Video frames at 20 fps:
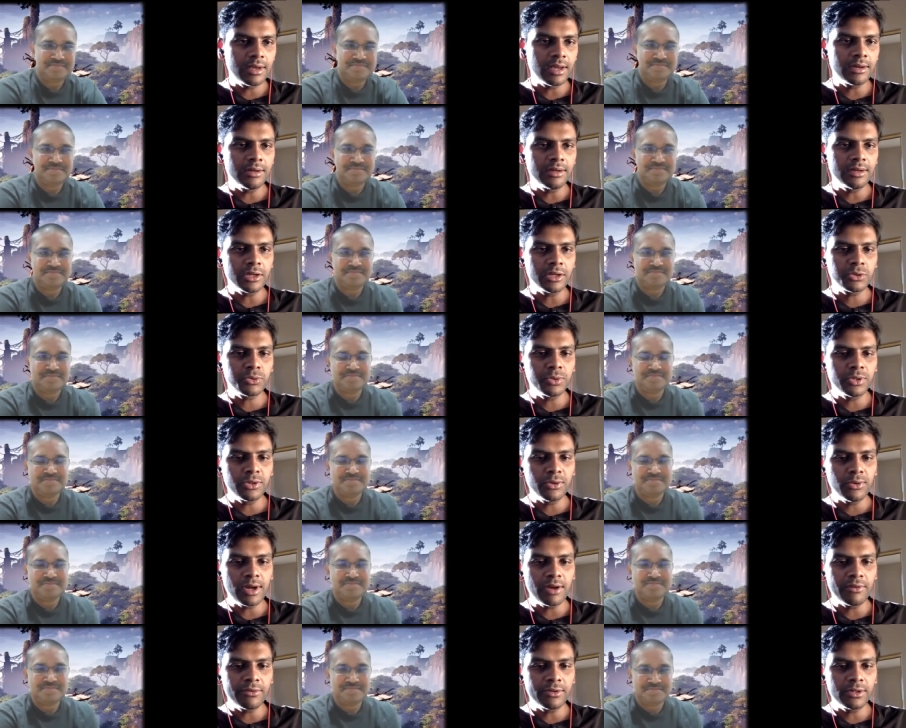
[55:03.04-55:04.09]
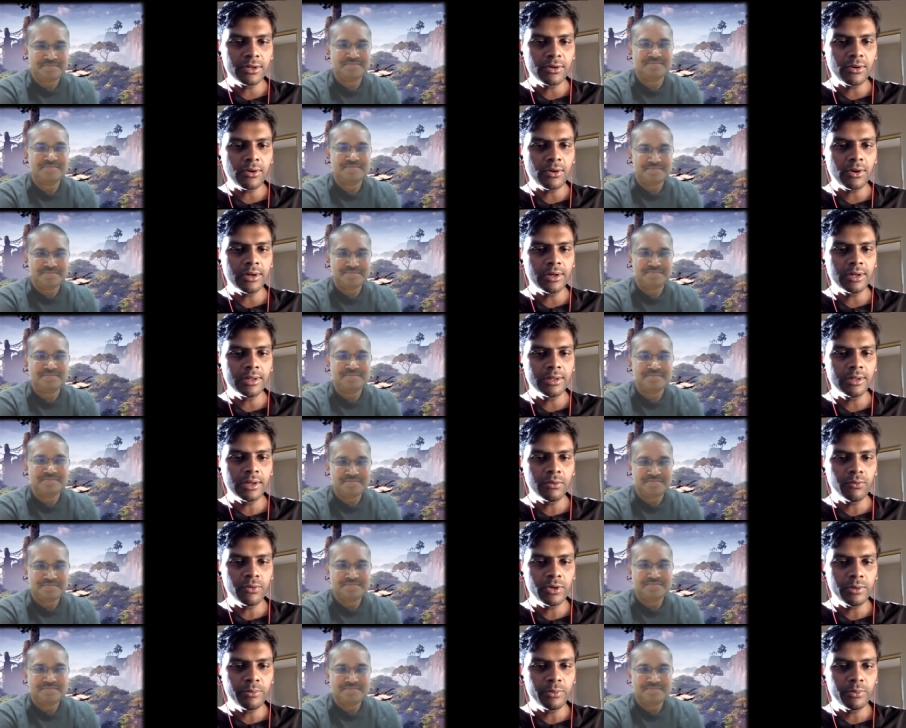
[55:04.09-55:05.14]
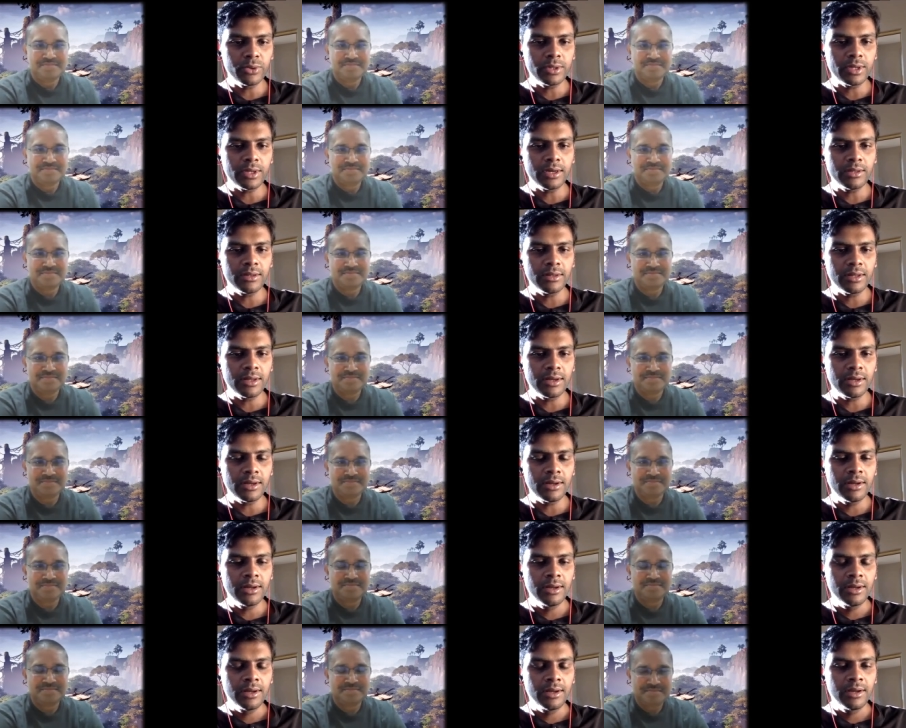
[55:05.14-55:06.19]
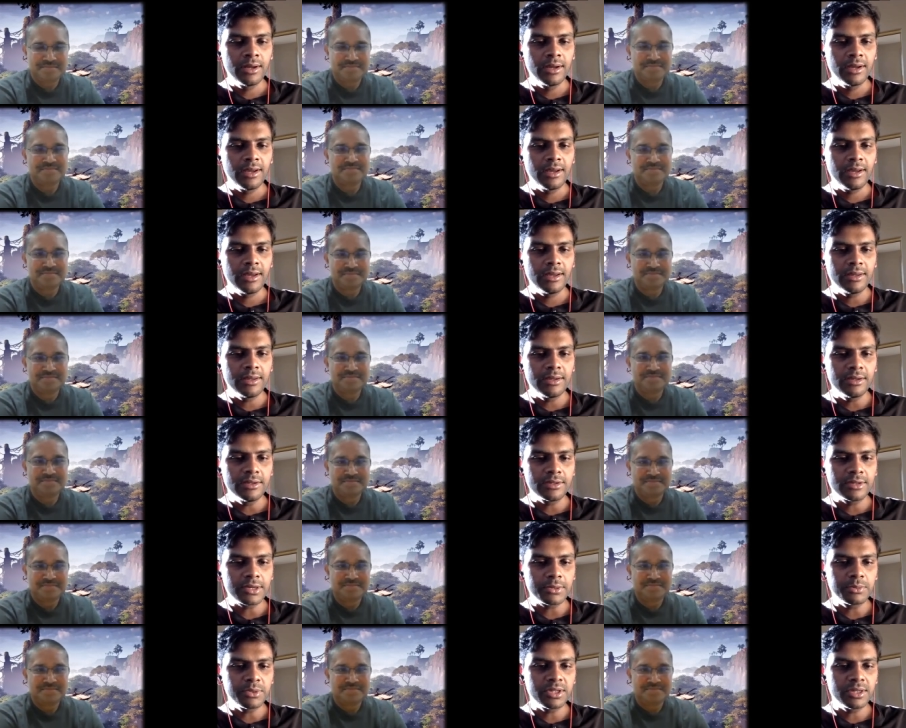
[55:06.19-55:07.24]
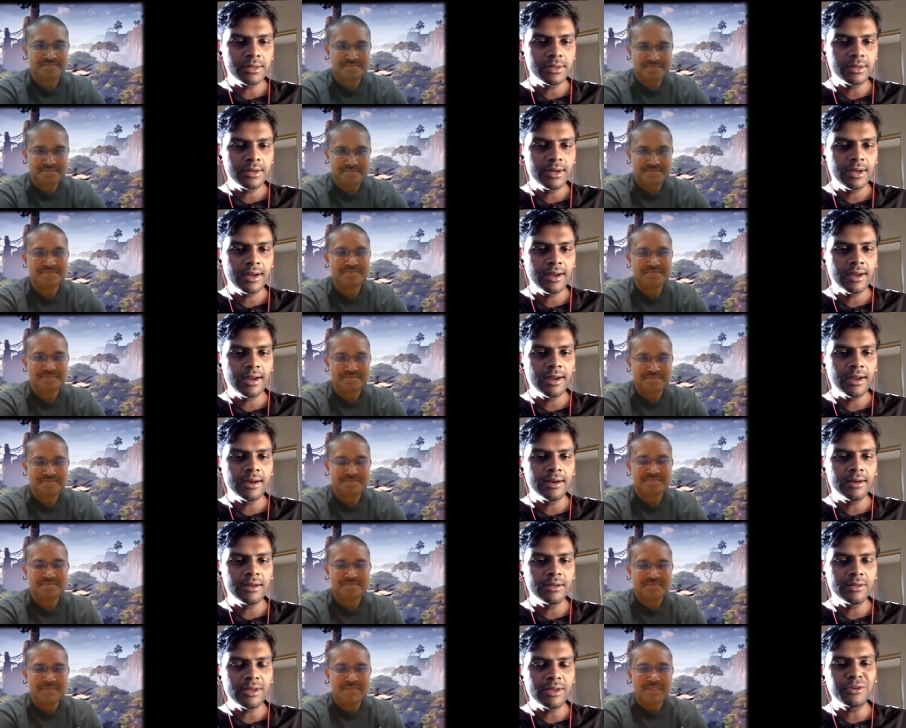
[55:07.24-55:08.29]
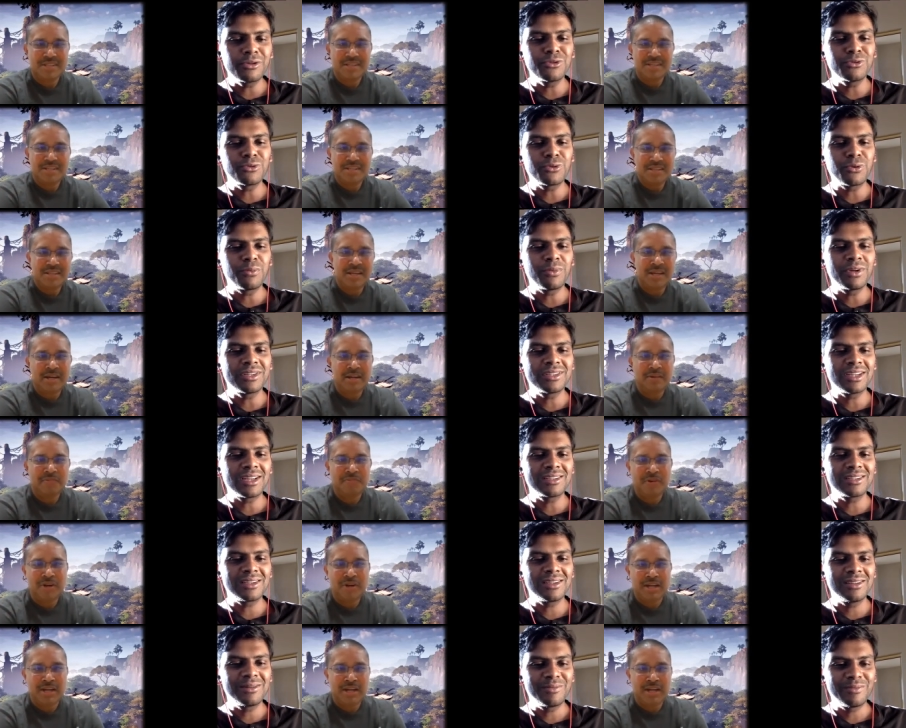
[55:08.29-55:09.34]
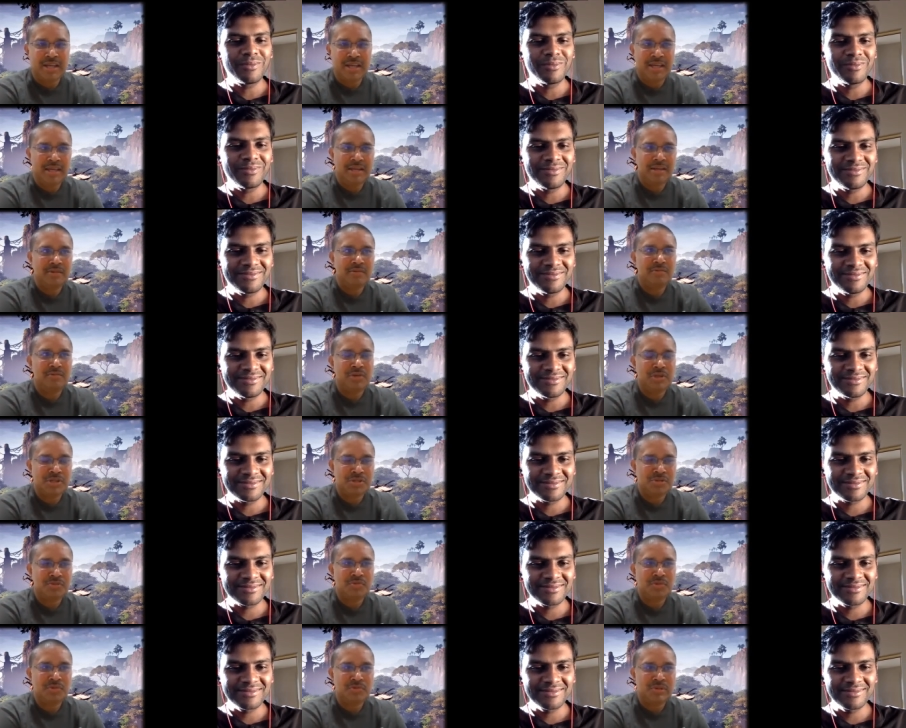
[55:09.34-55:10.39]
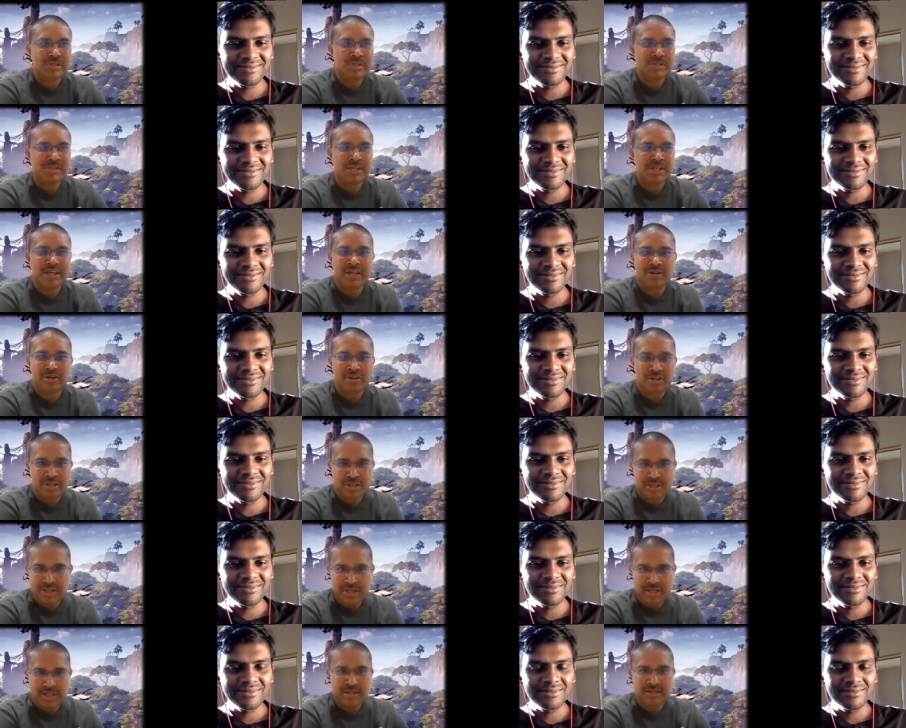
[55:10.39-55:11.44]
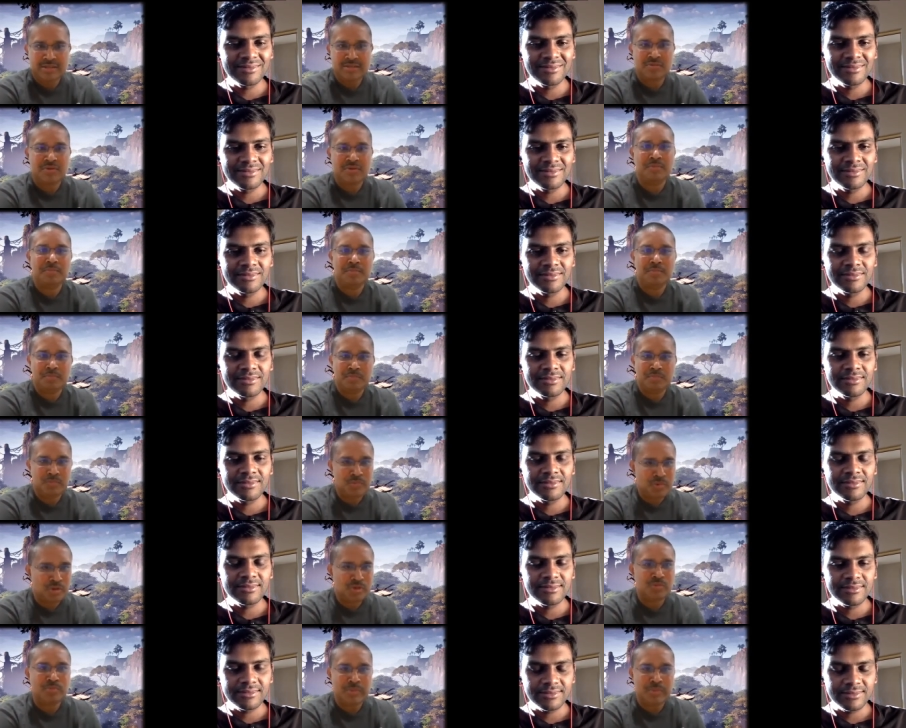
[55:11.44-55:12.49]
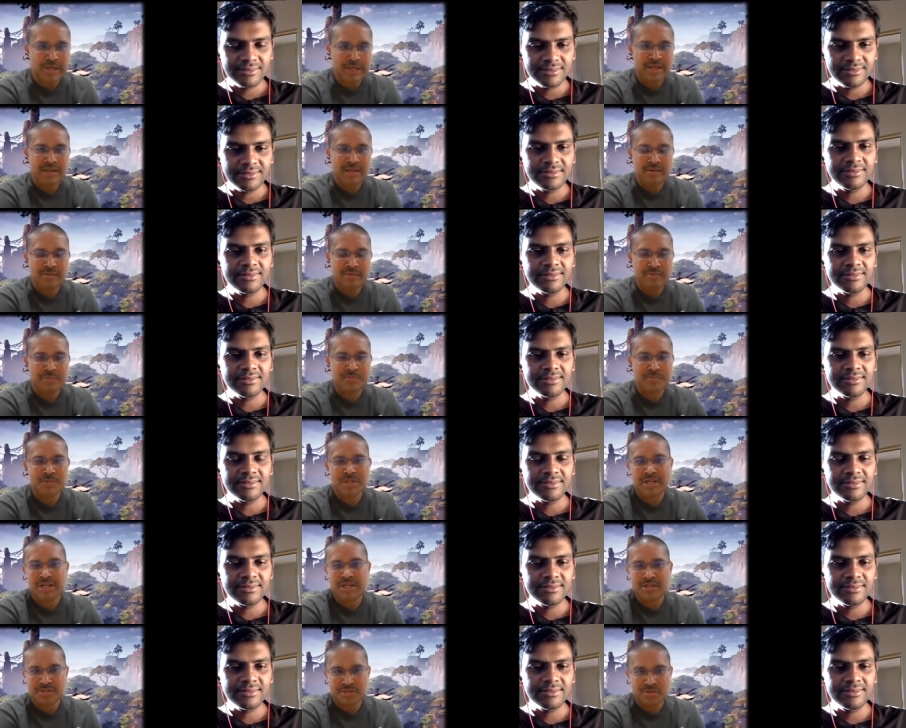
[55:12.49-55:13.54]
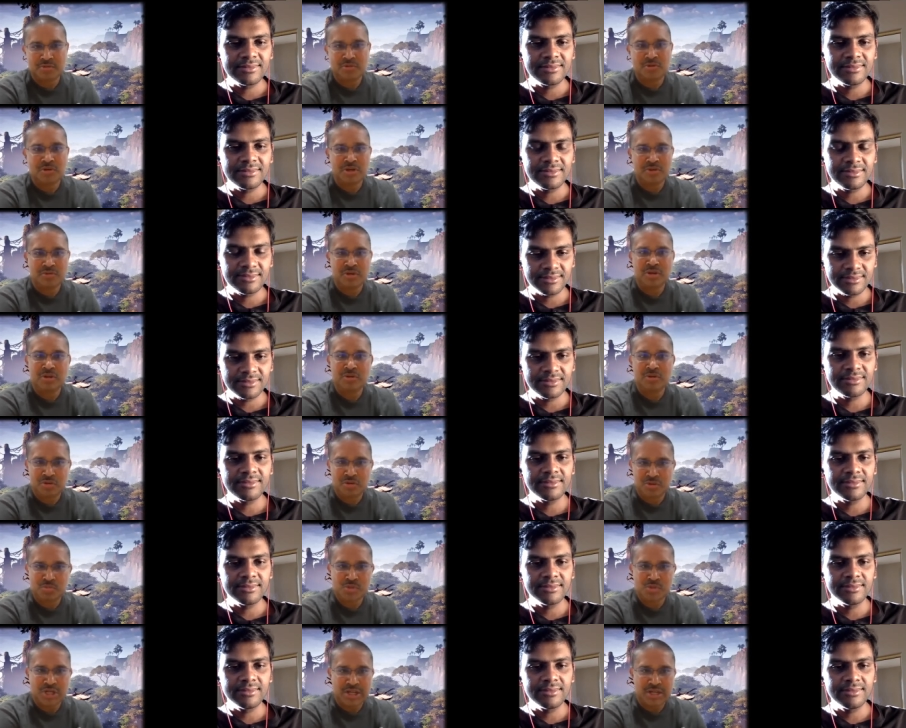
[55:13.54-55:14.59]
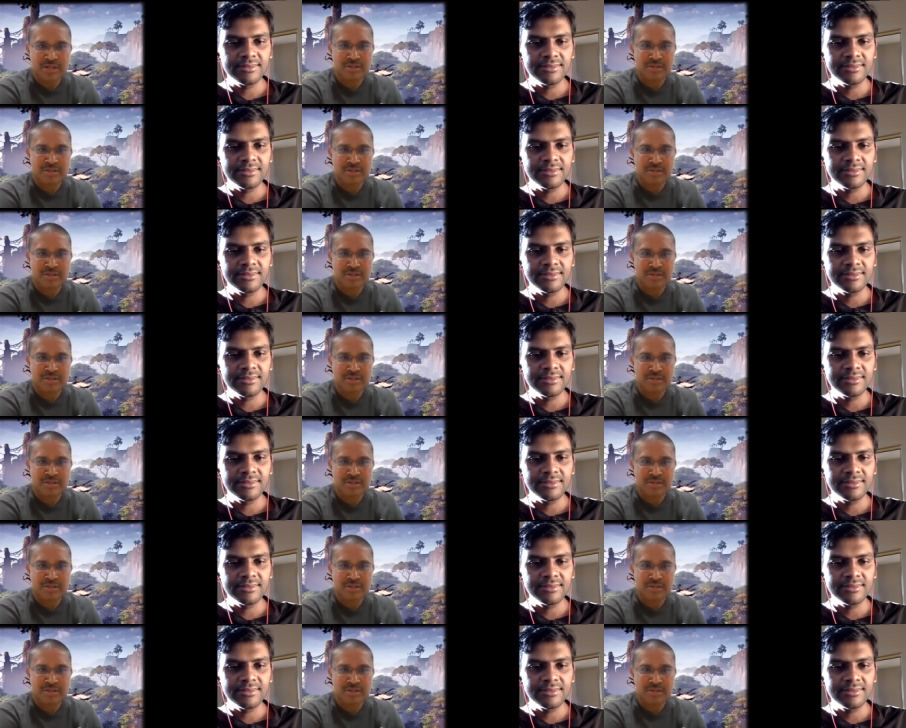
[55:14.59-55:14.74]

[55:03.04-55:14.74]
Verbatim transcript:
Speaker 1: get in touch with you after the call, and then we'll put that in the in the description. And thank you so much. Yeah,
Speaker 2: definitely. We we will share all the links from both my websites or whatever YouTube